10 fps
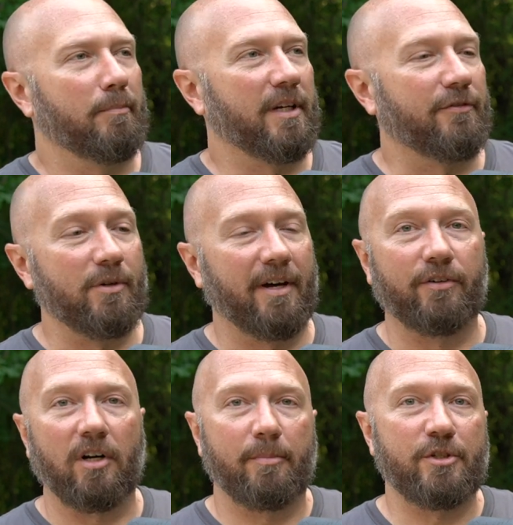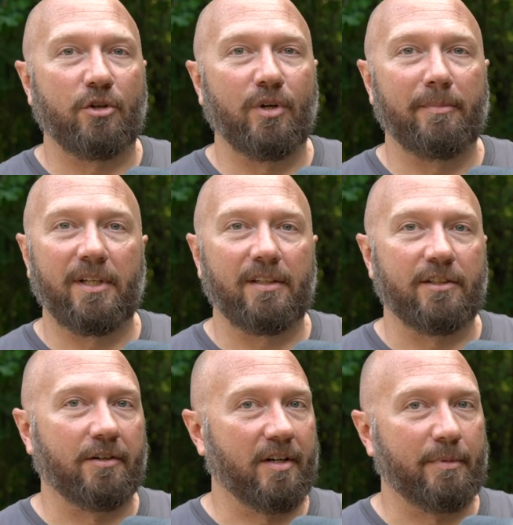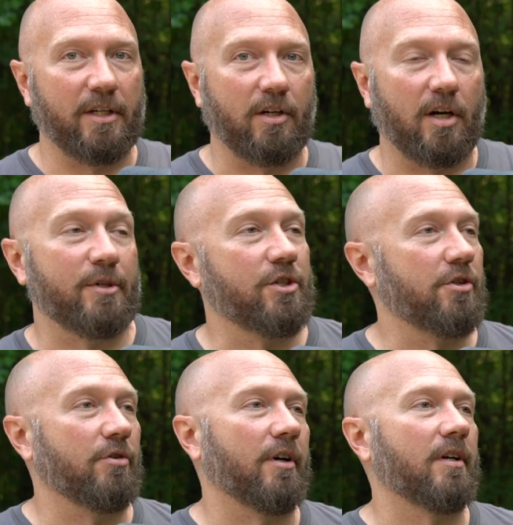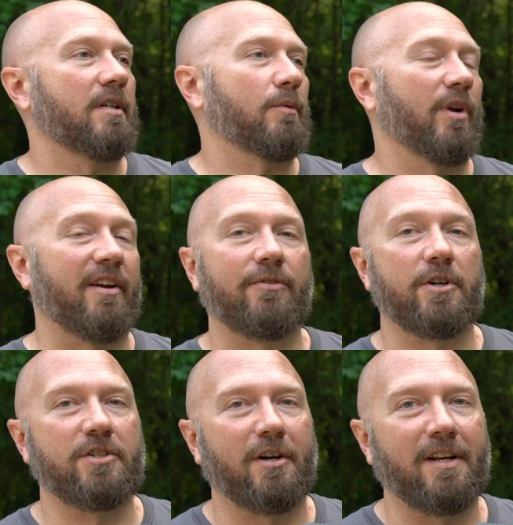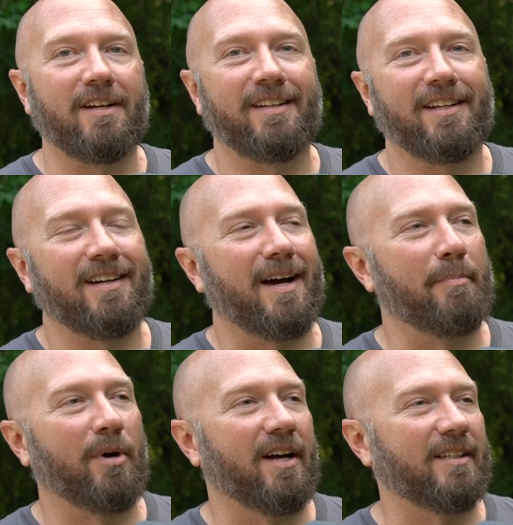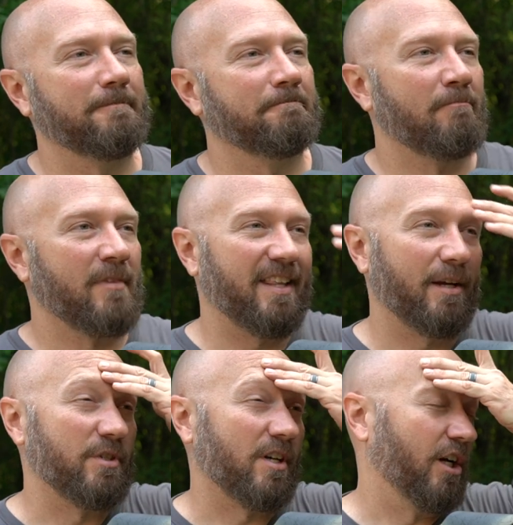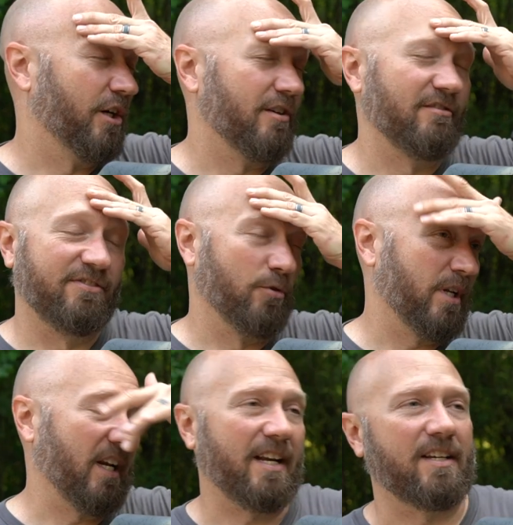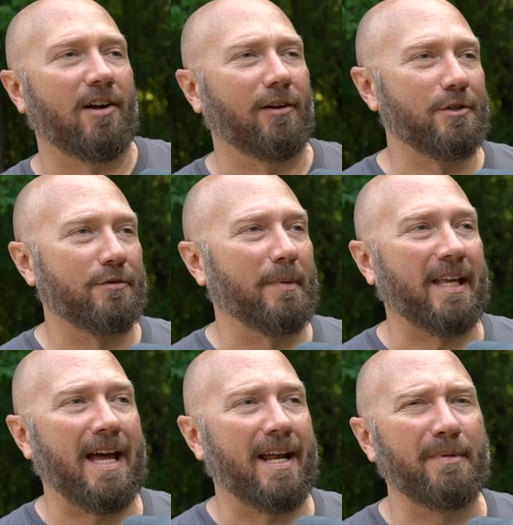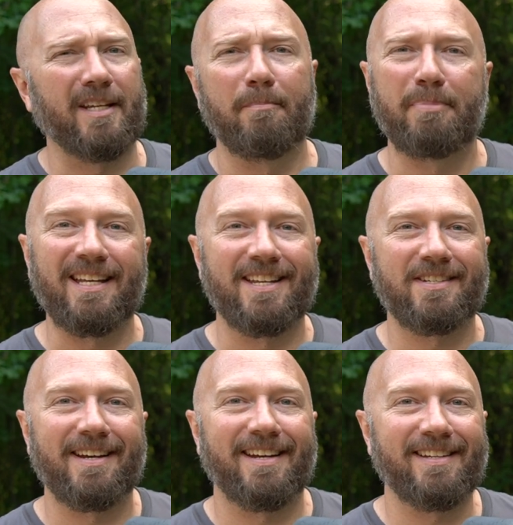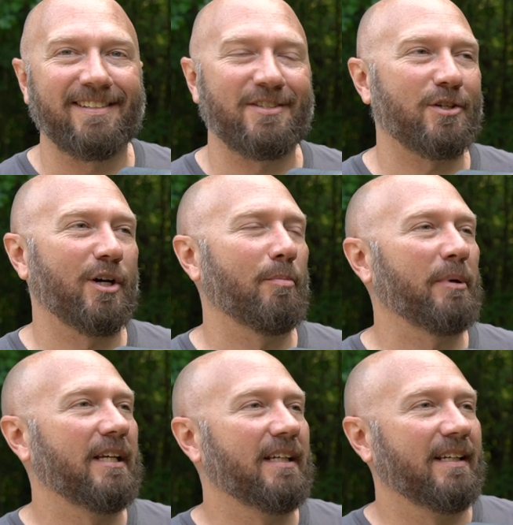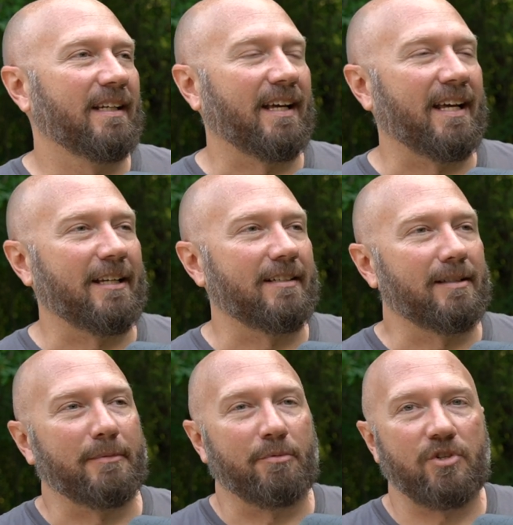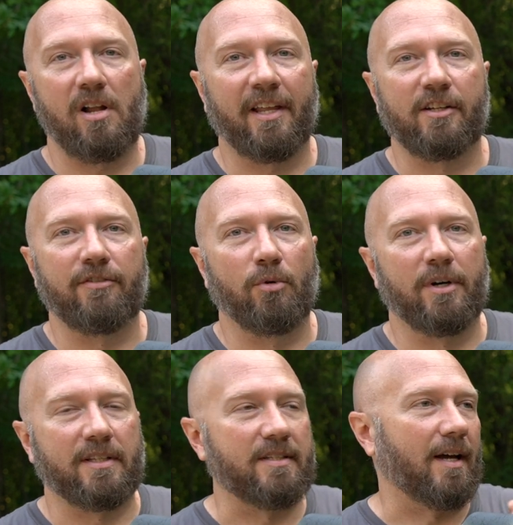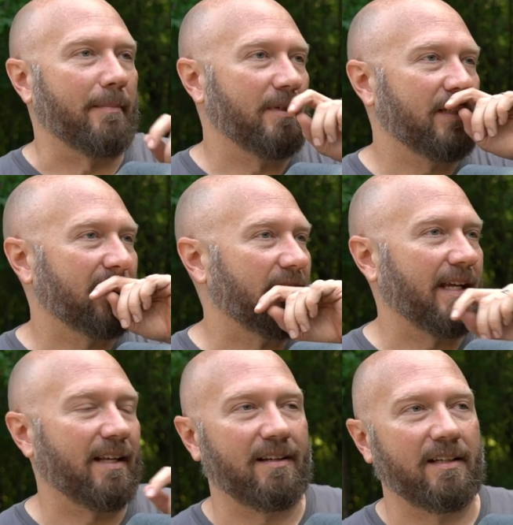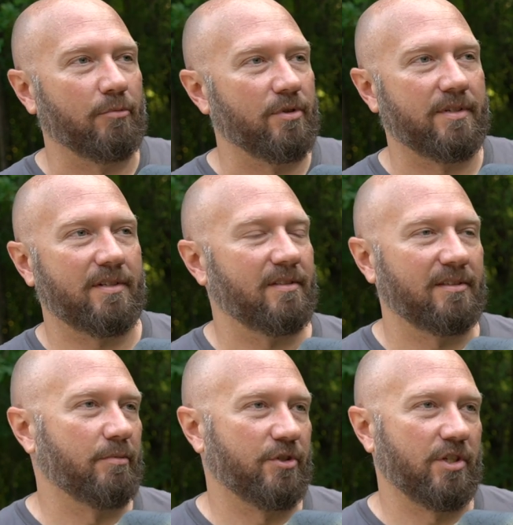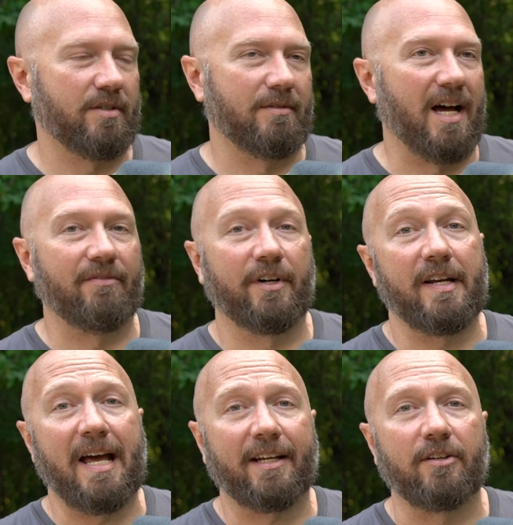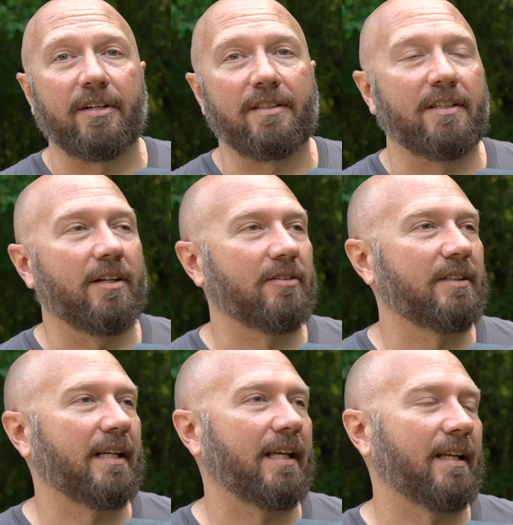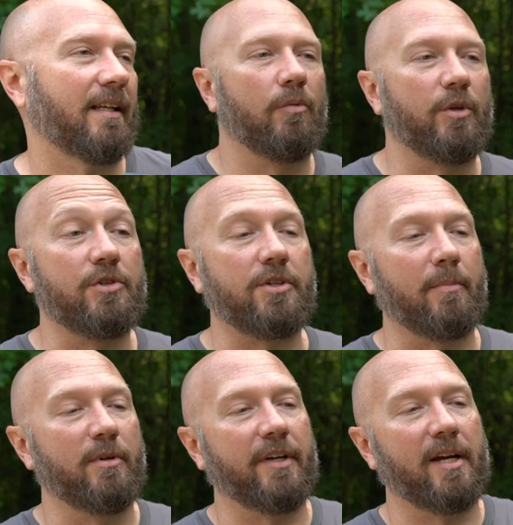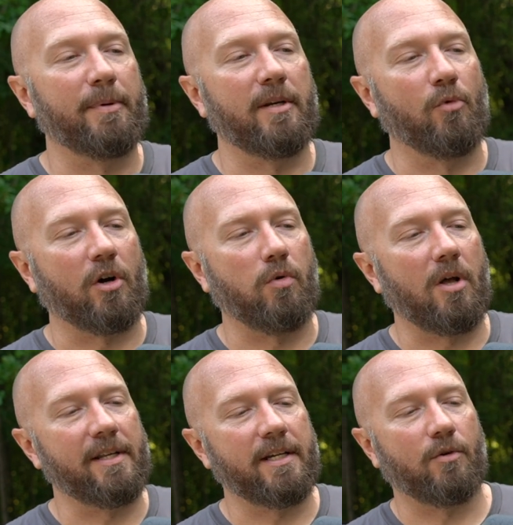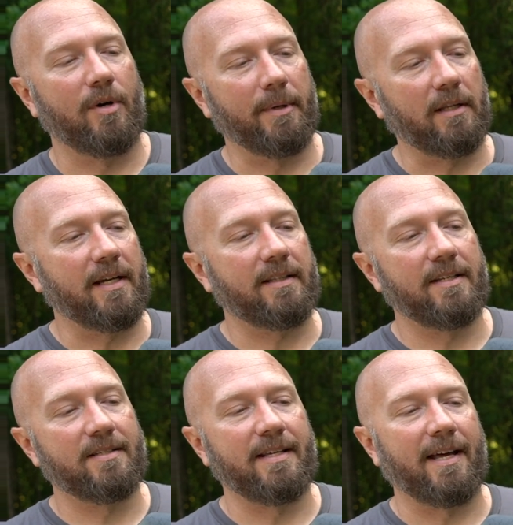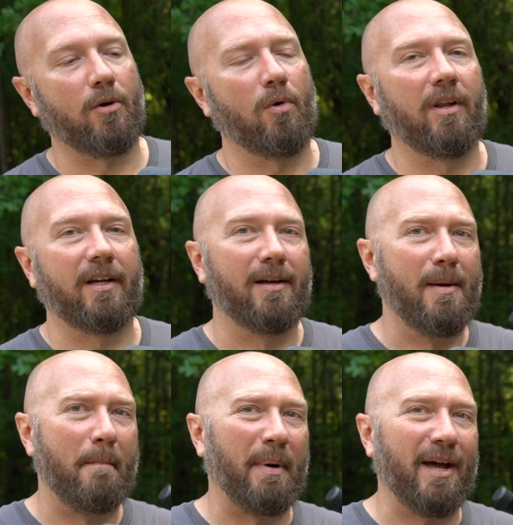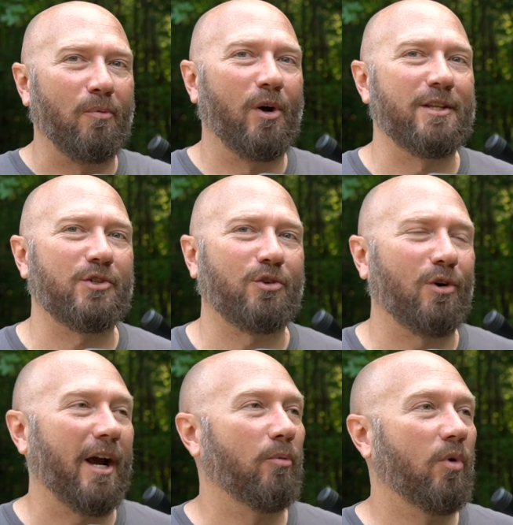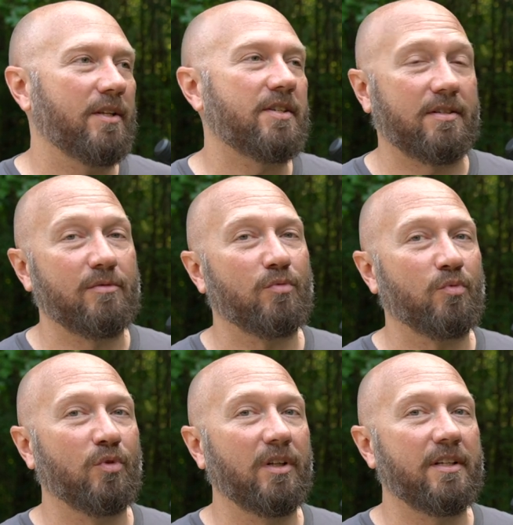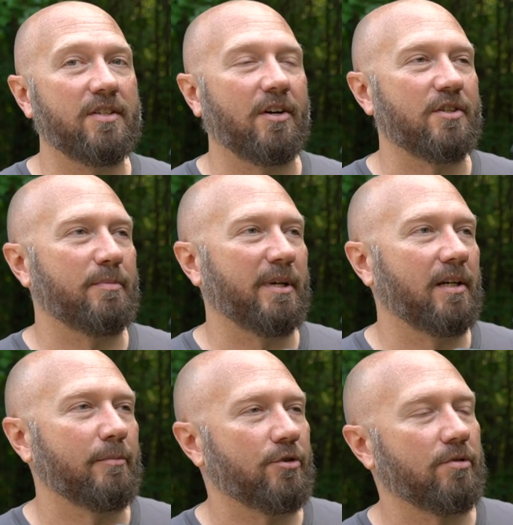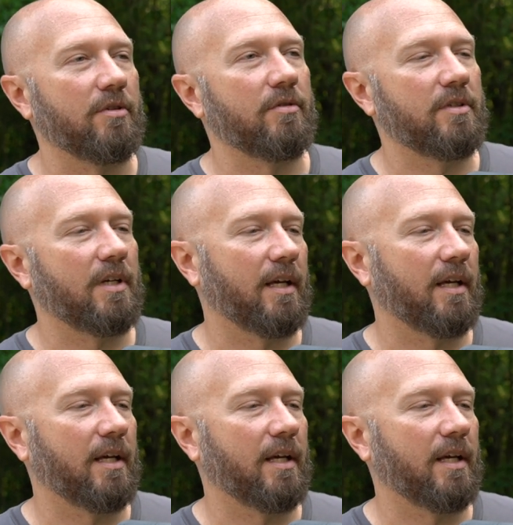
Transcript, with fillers: But if you have garbage equipment, you're gonna be a garbage shooter. When I first started hunting, I bought, I think it was $149 from Academy, a BSA scope. And it was all I could afford at the time. And it was just not very accurate, you know? And when you start moving up into more quality equipment like this, that whole buy once, cry once really starts to become true.